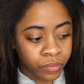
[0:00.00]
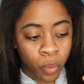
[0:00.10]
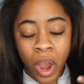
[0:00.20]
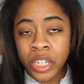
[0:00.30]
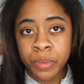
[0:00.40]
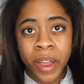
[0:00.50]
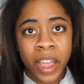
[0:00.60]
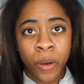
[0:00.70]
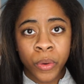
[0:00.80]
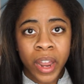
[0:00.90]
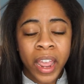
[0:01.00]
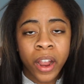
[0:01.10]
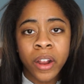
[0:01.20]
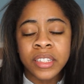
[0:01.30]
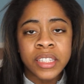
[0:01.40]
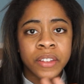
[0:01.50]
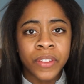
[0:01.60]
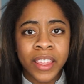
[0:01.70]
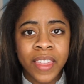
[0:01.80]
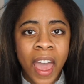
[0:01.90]
washed my own hair and stuff
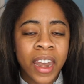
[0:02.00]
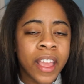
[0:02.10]
like that,